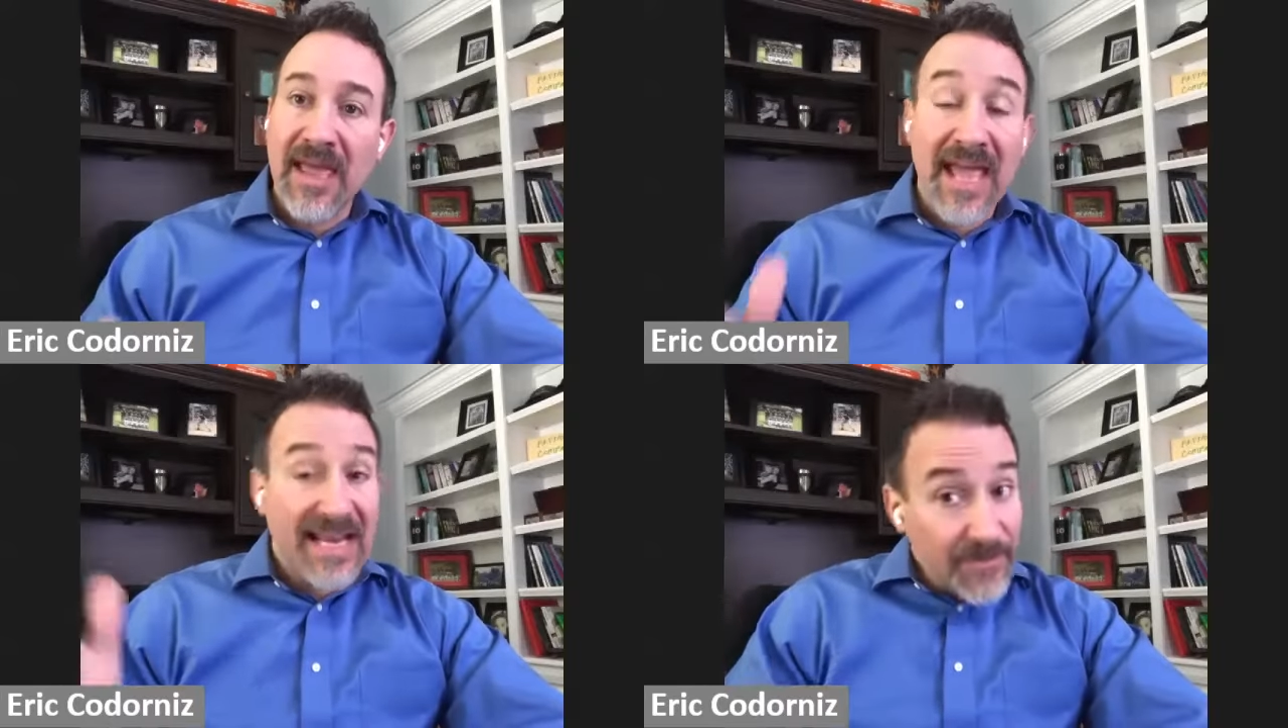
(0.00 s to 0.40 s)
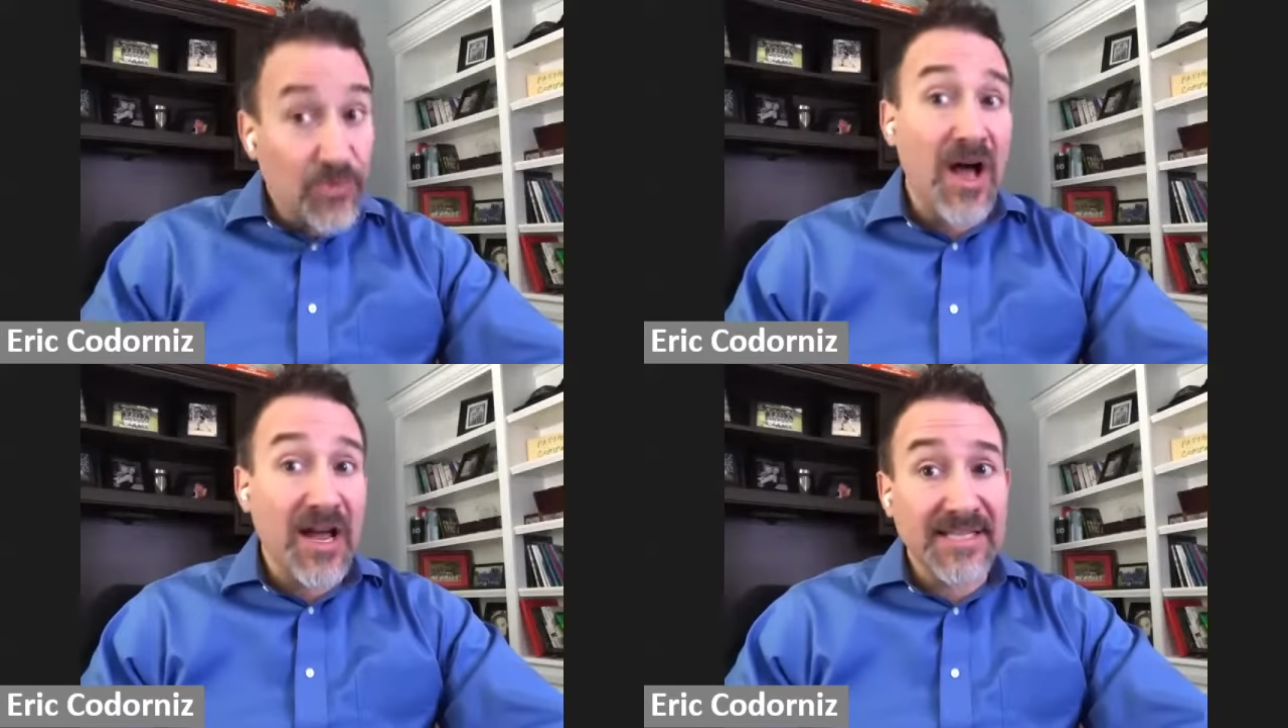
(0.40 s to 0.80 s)
And he was a
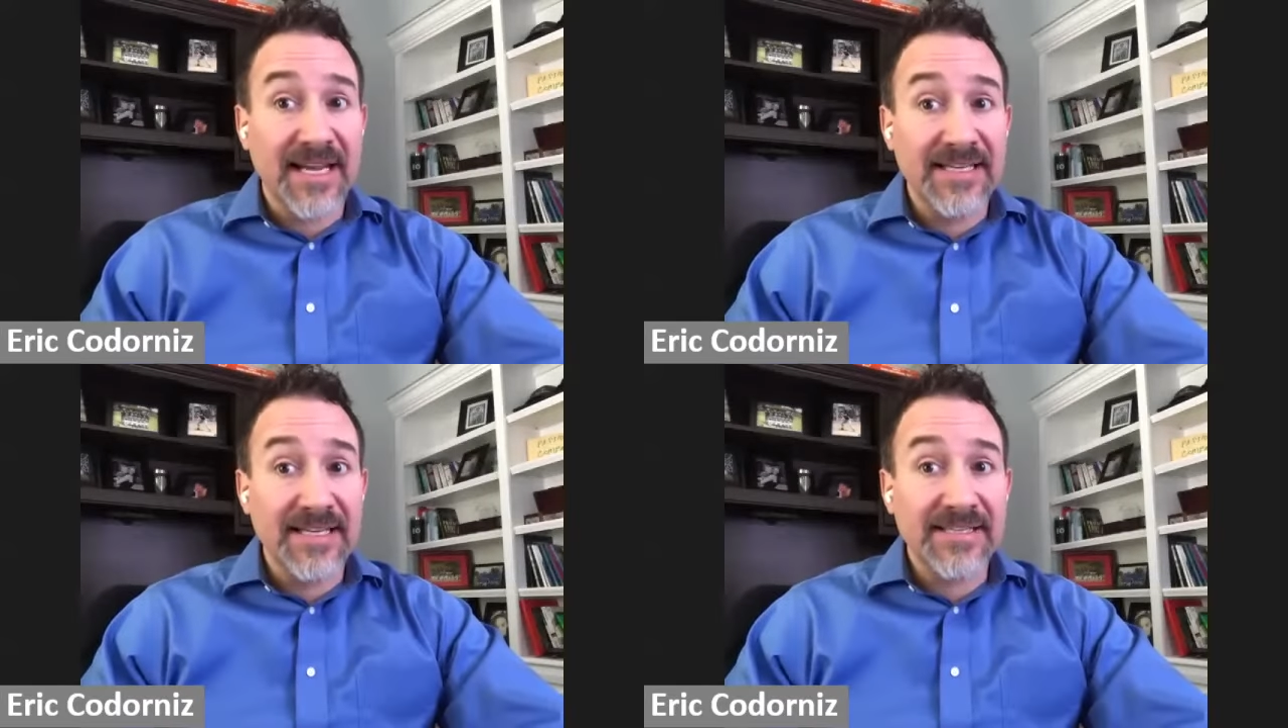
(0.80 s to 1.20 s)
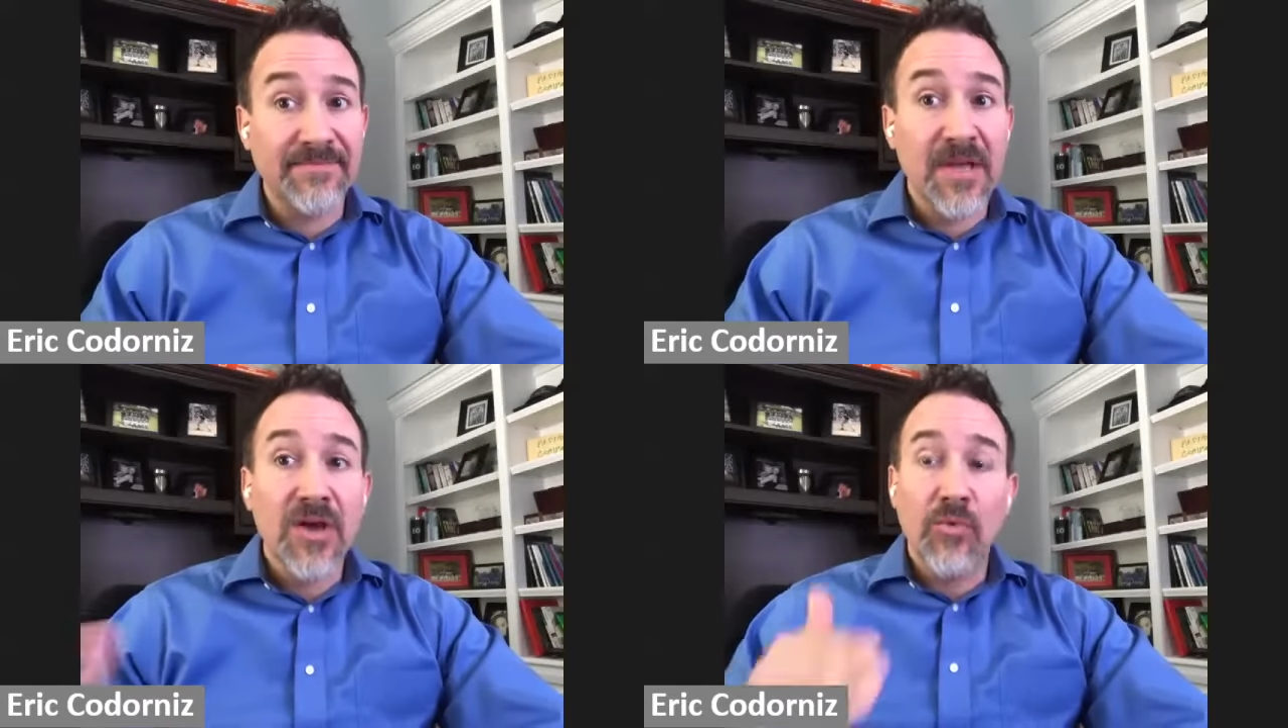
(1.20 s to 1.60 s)
rocket scientist.
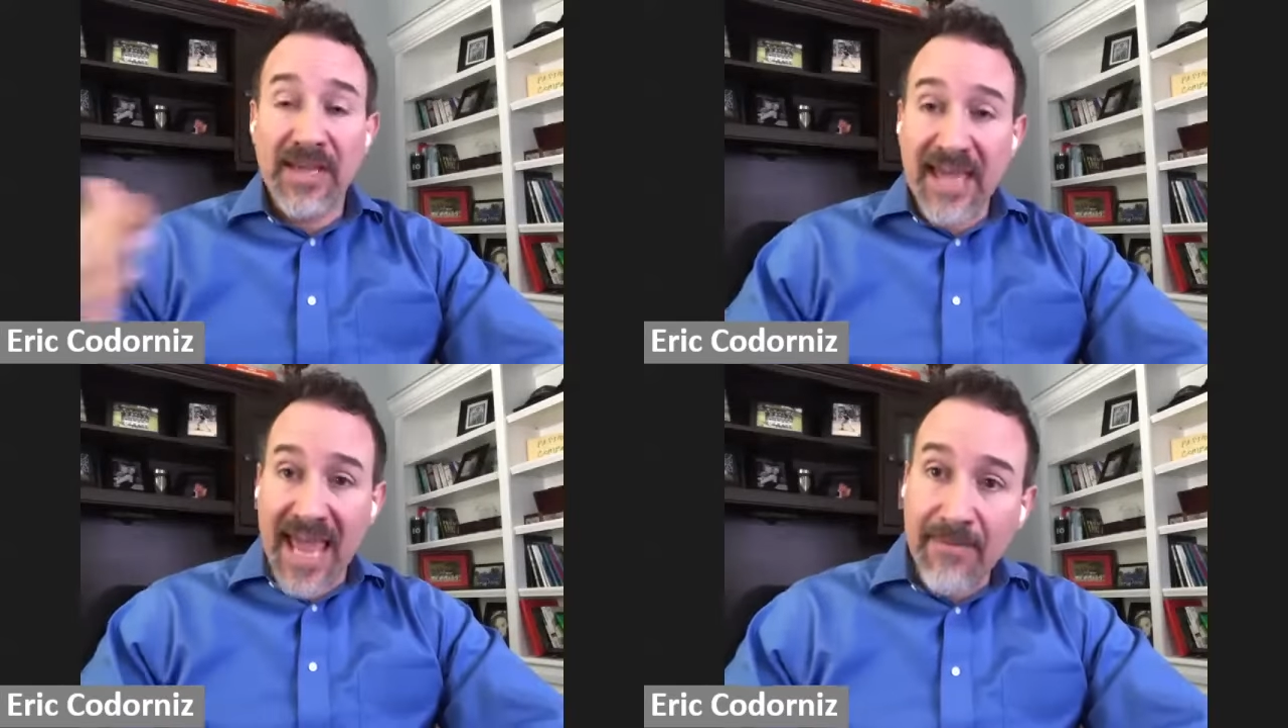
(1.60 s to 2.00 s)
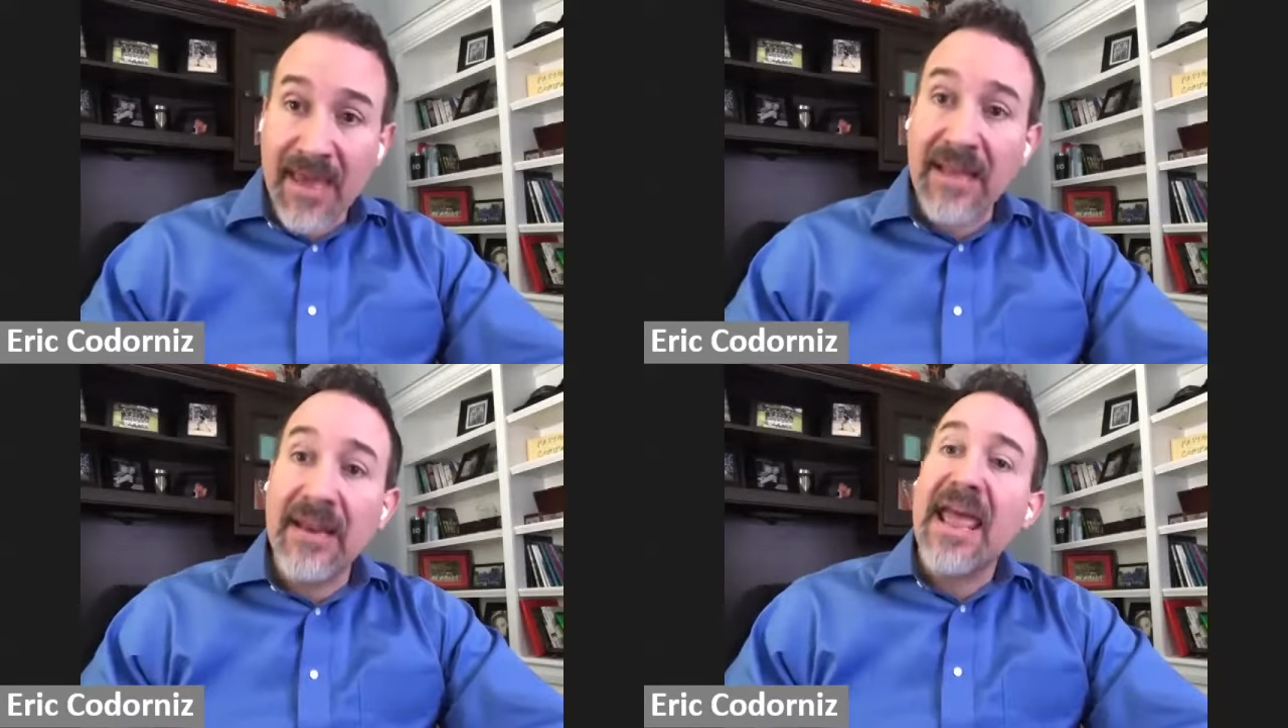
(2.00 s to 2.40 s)
We came
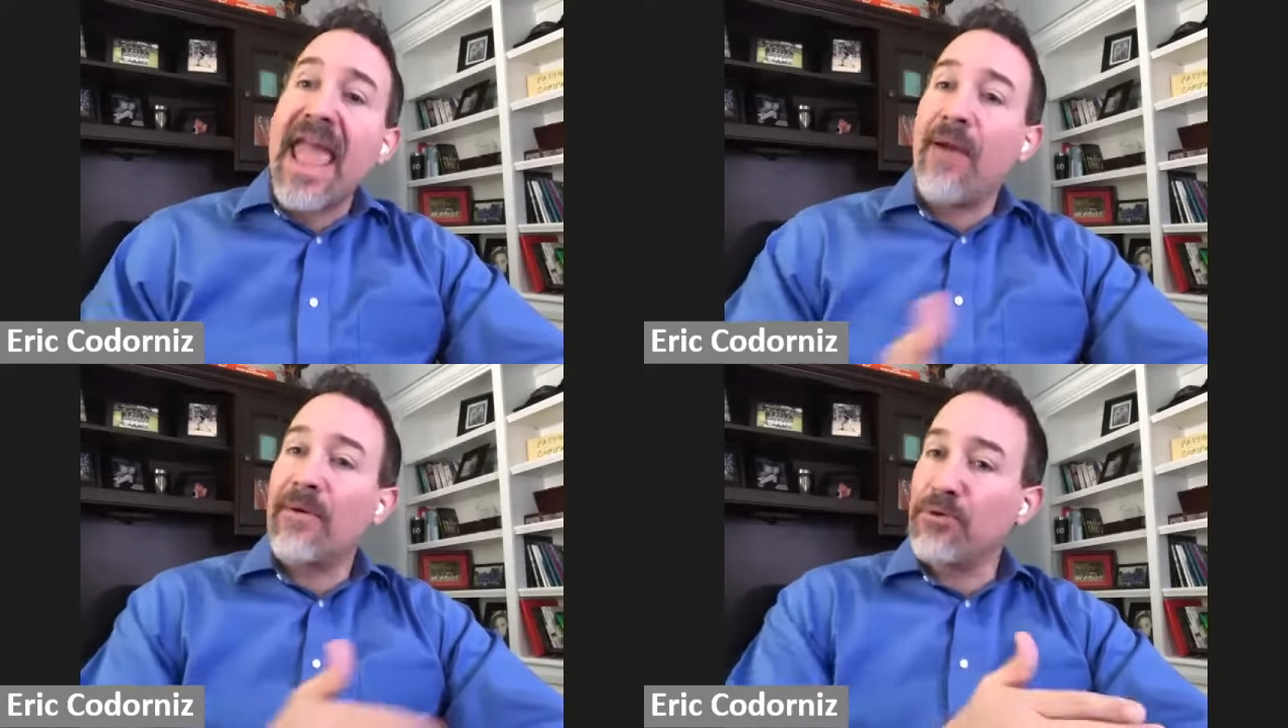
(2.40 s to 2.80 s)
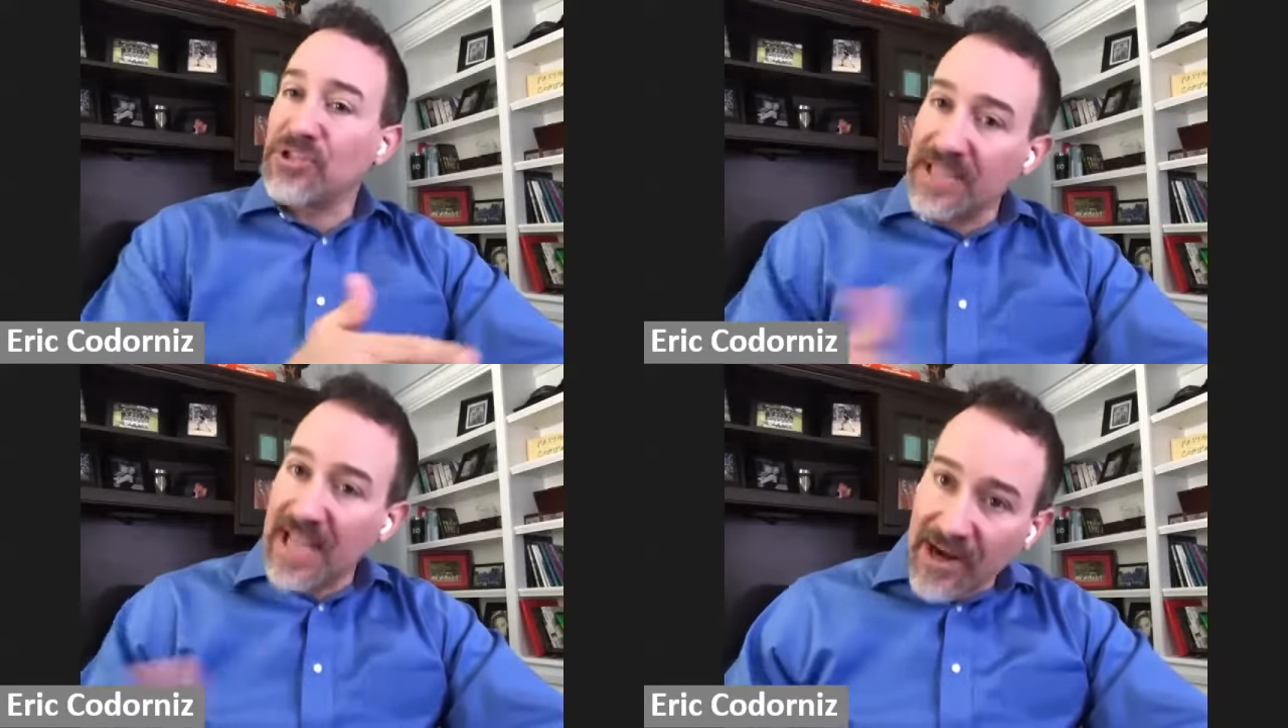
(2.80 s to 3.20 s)
in and we put
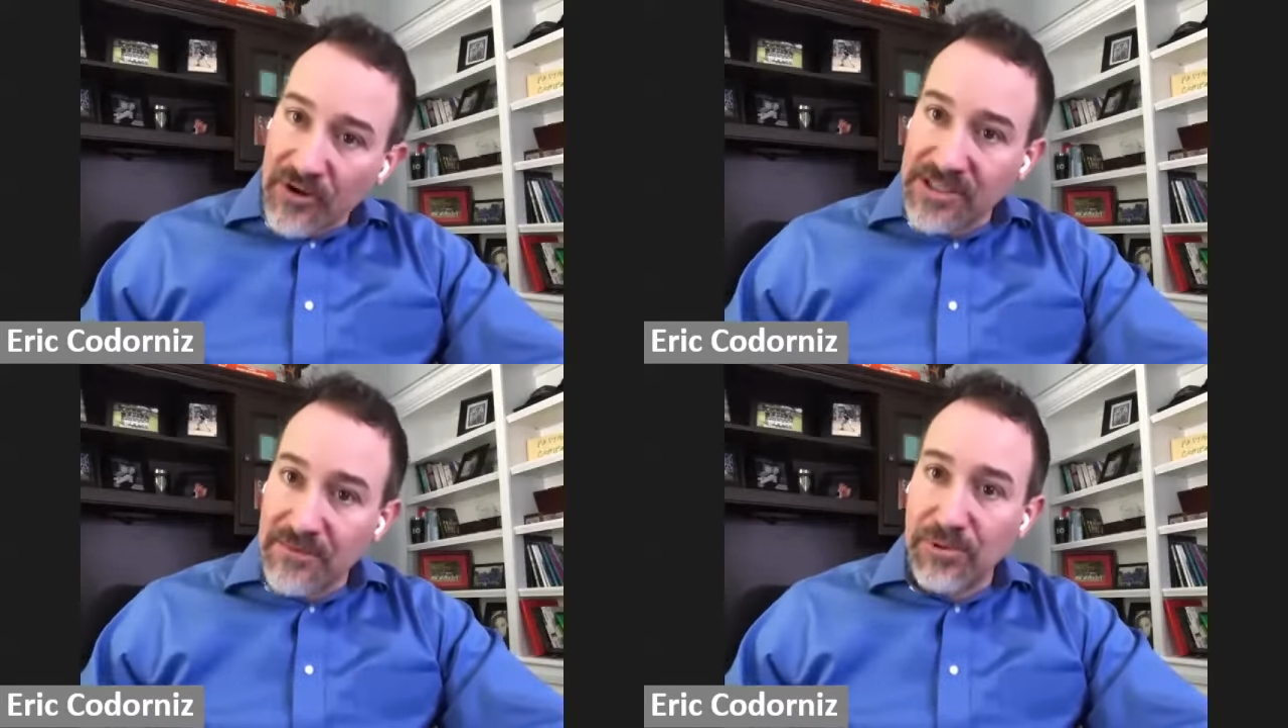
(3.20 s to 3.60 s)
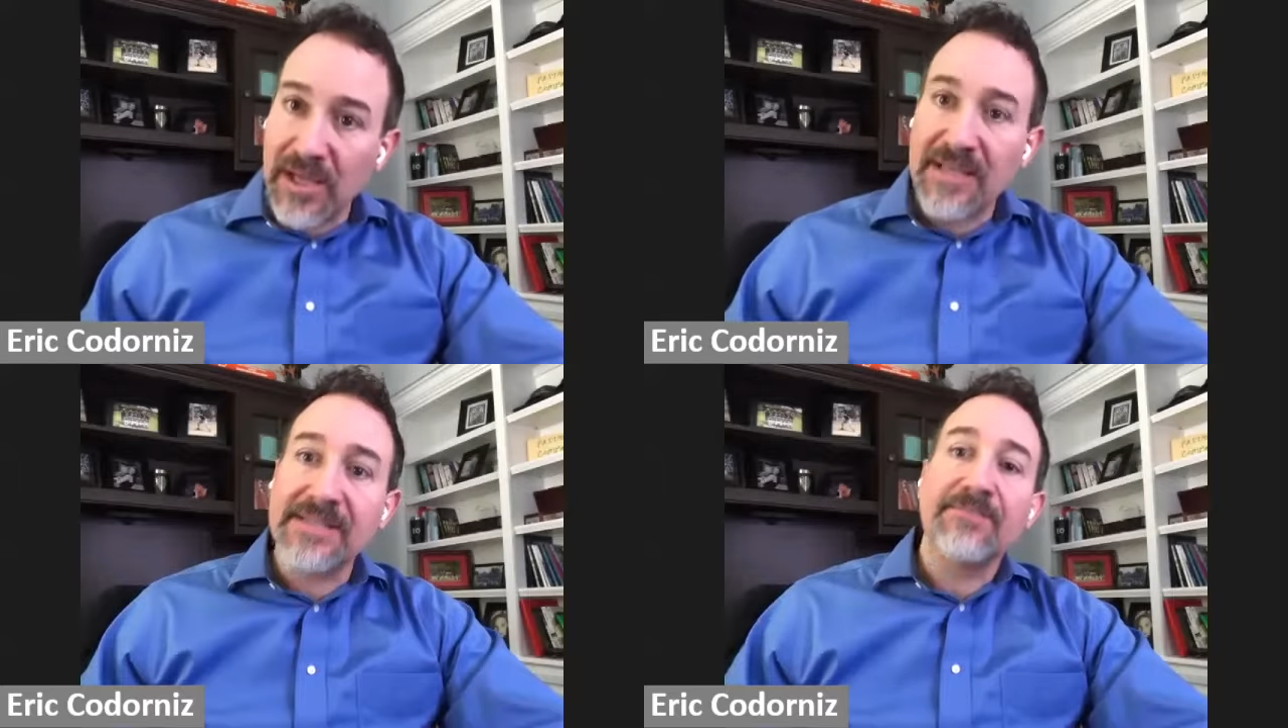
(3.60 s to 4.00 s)
standards in
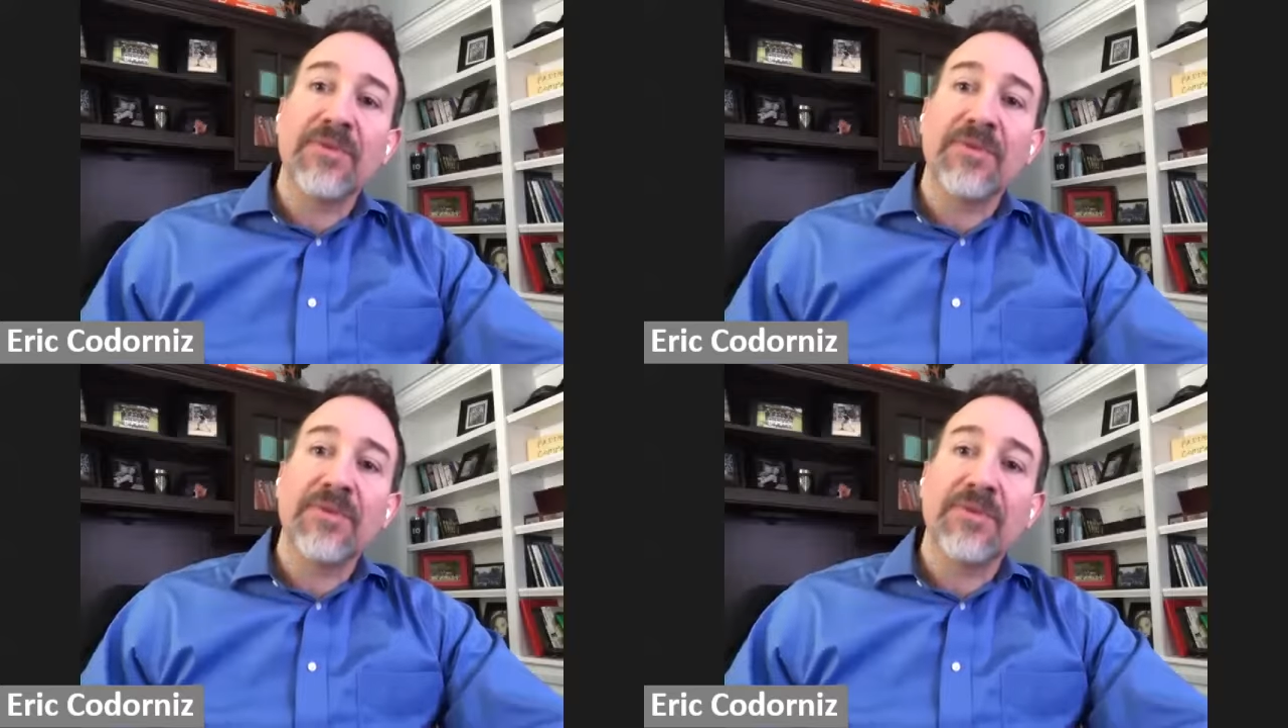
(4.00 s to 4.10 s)
place.